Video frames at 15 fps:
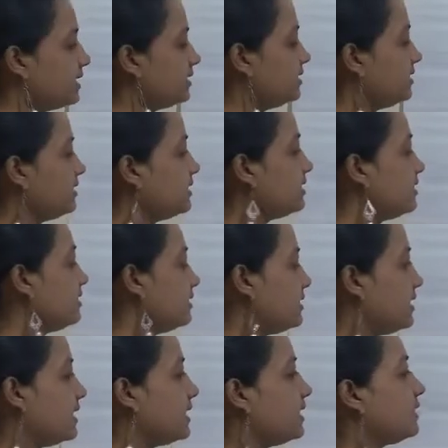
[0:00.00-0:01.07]
This
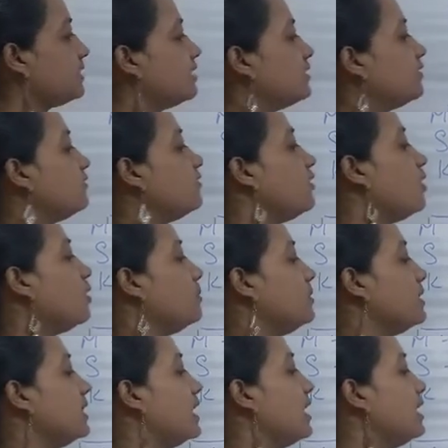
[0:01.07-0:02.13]
is the
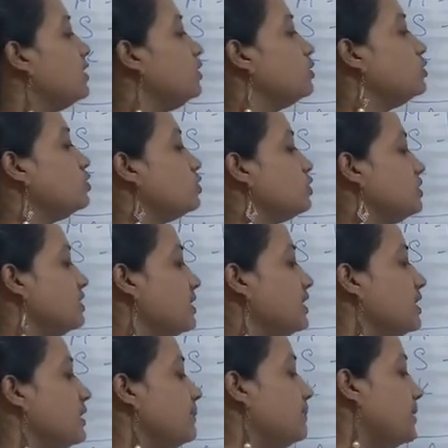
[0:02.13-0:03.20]
formula you should
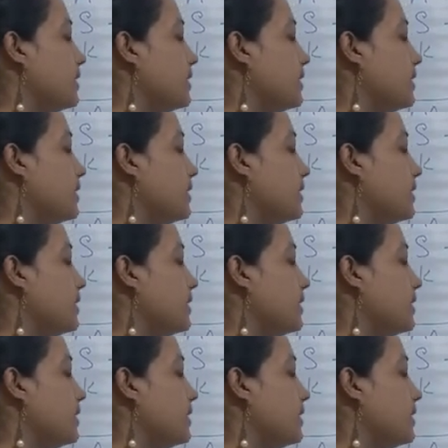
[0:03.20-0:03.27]
keep